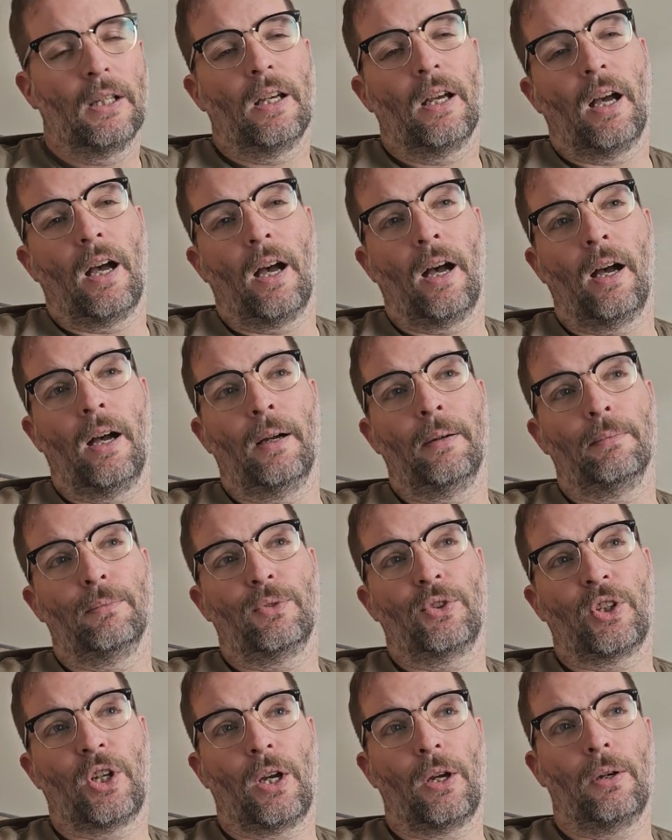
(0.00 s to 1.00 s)
Um,
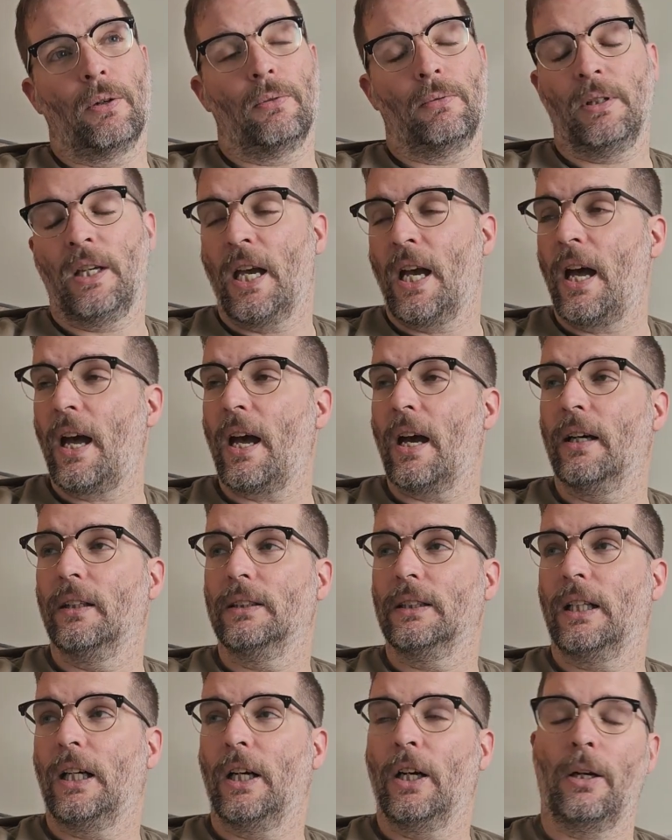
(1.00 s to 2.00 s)
so, yeah,
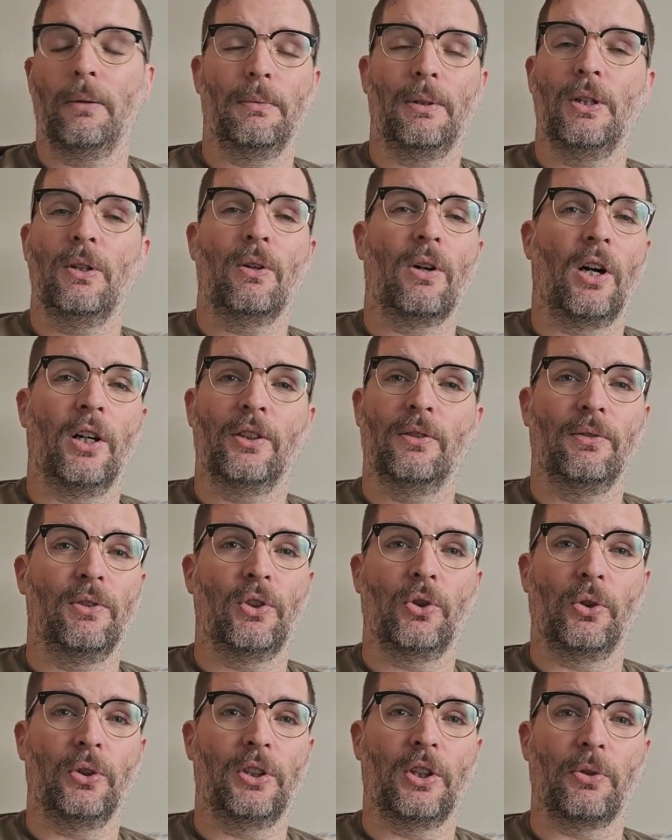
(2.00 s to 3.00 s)
I hope that you guys have
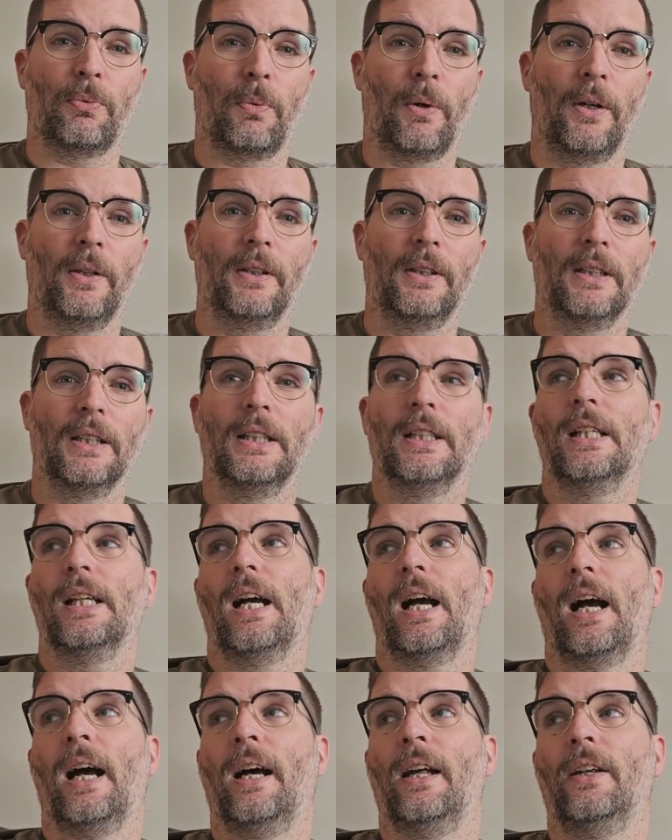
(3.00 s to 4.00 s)
enjoyed this one.
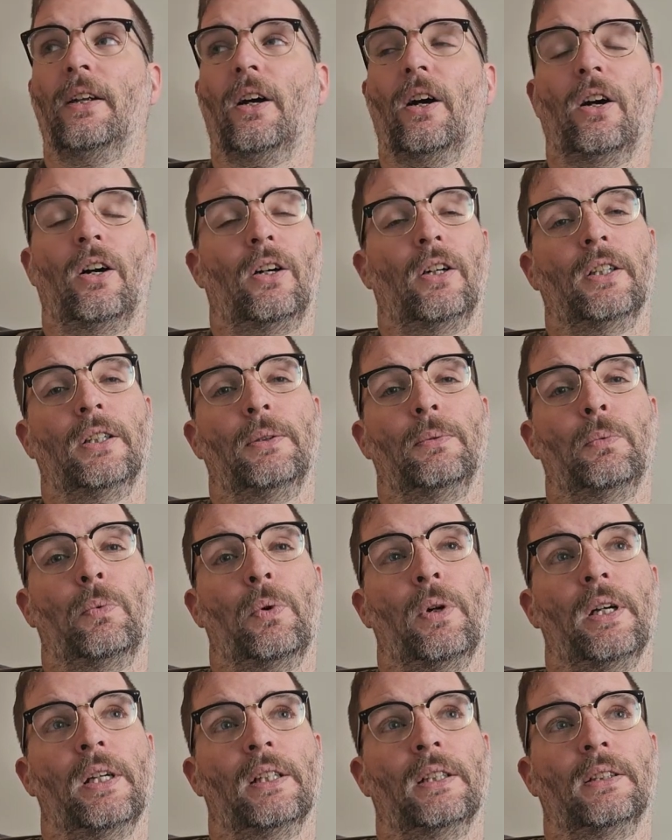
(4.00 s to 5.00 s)
And I
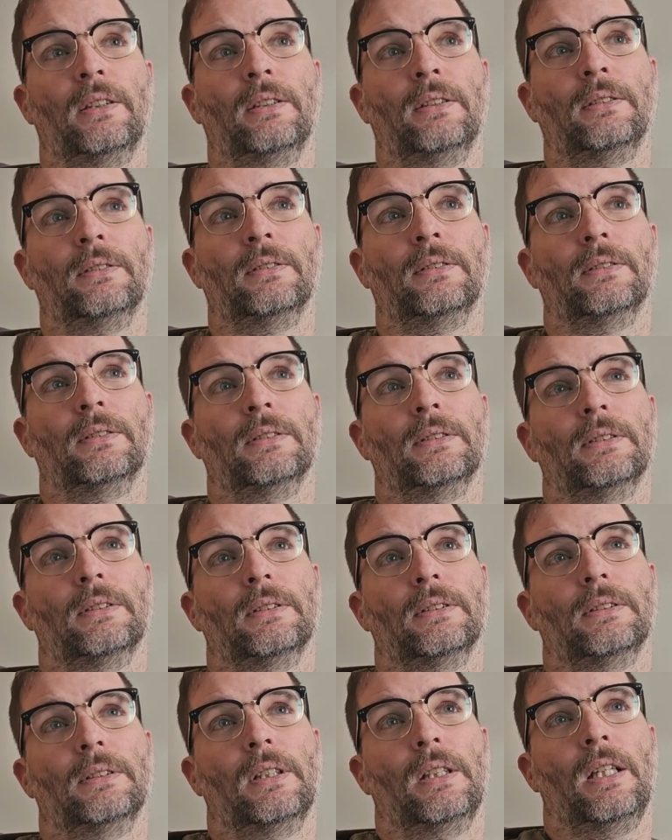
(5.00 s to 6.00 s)
will,
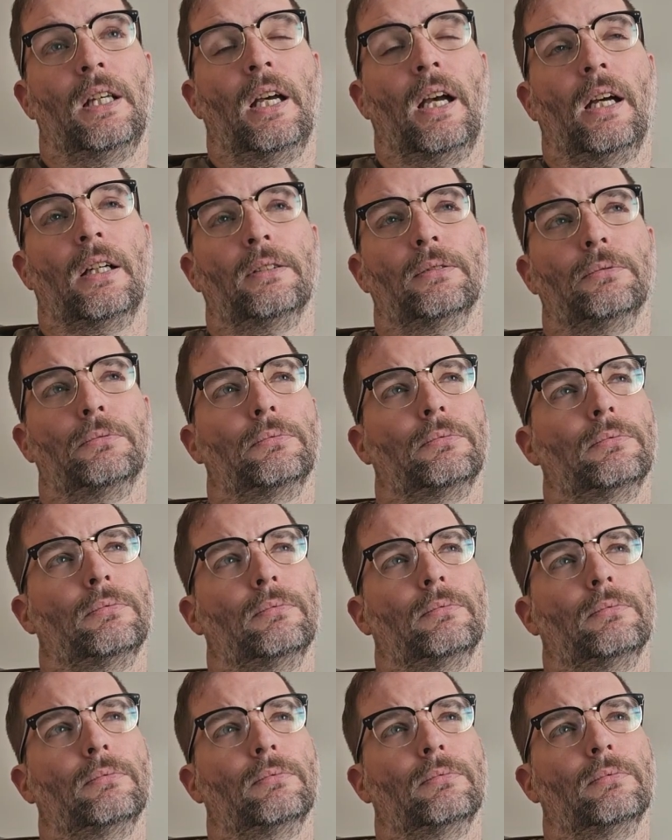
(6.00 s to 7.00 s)
yeah.
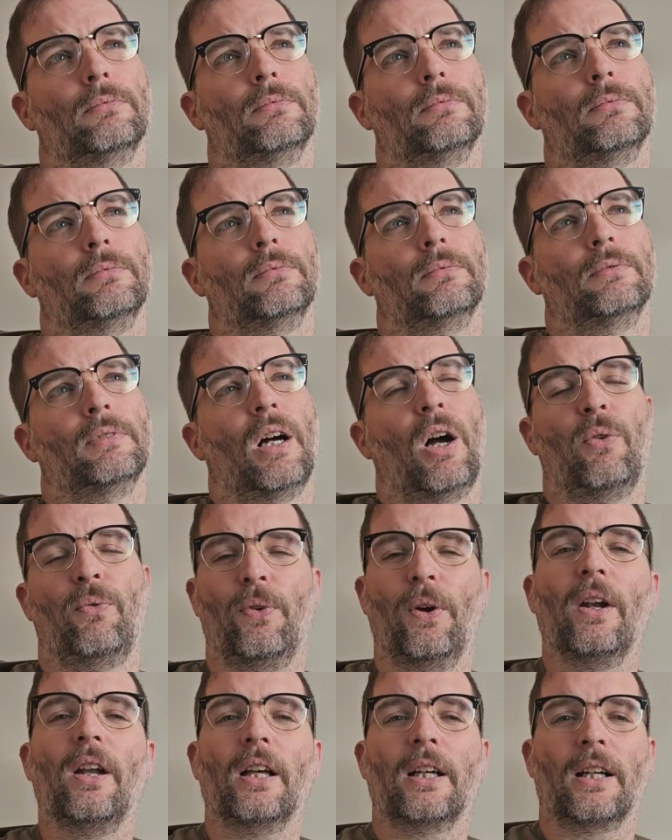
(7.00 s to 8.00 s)
I
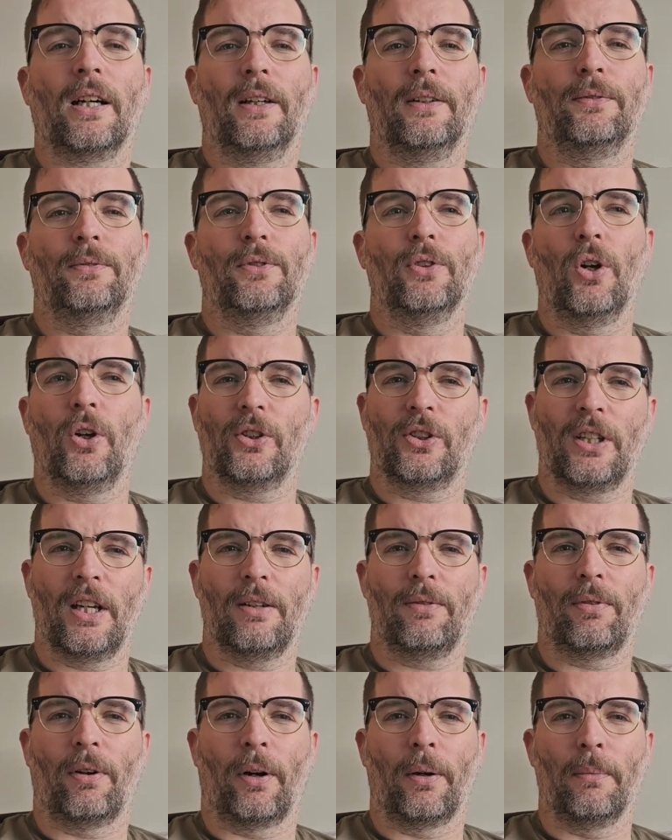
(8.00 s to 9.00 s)
feel like I've not
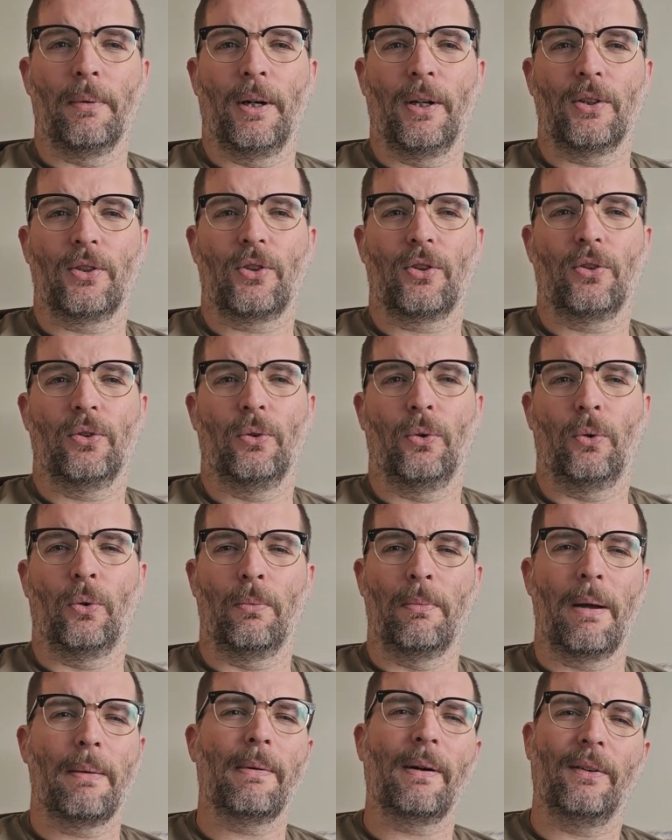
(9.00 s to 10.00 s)
said very much, or
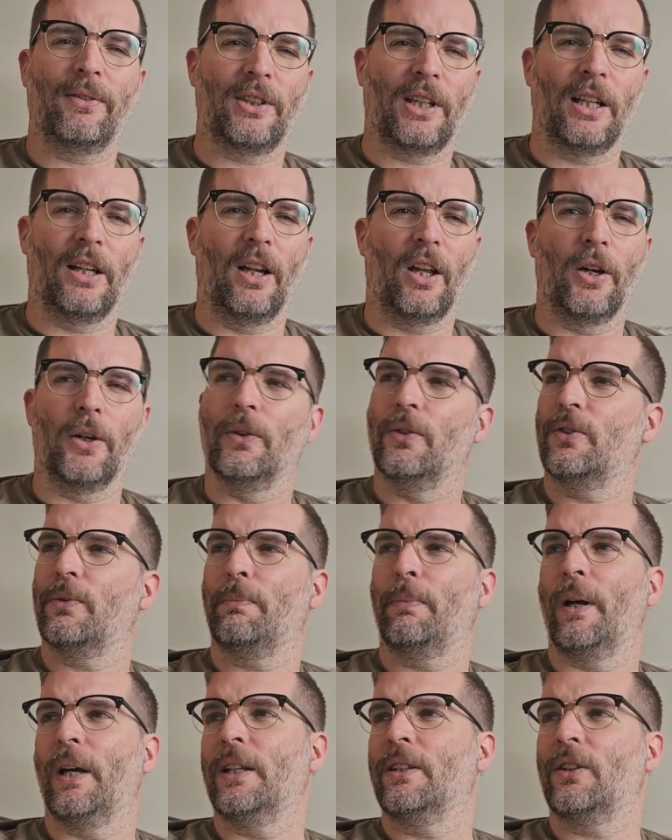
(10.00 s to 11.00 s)
maybe I've said loads,
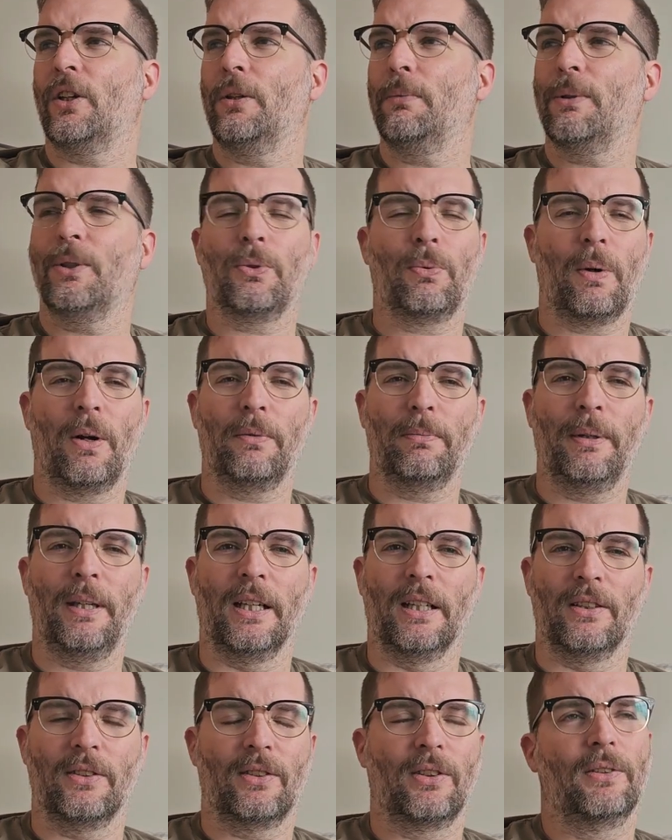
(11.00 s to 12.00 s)
but it's only been 12
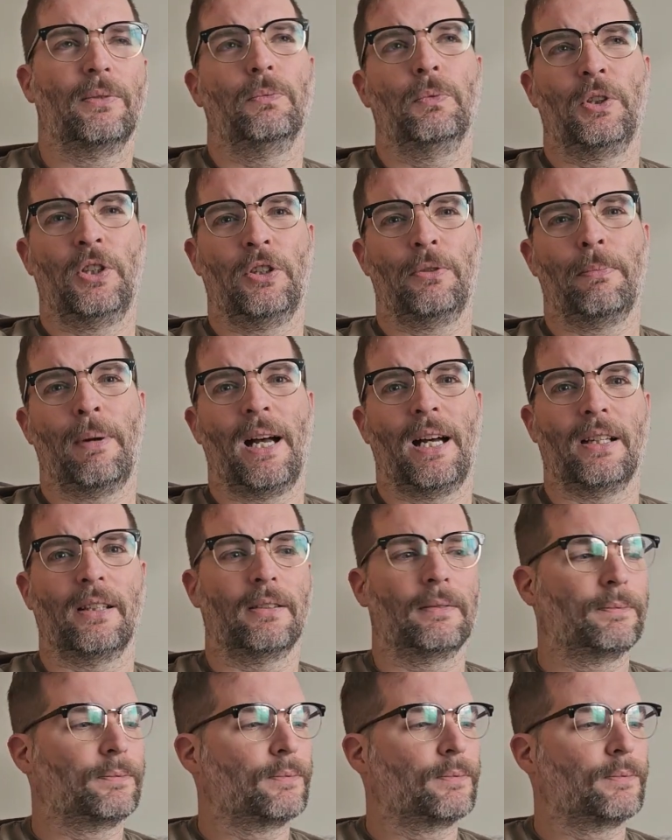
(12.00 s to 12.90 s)
minutes, which is mad.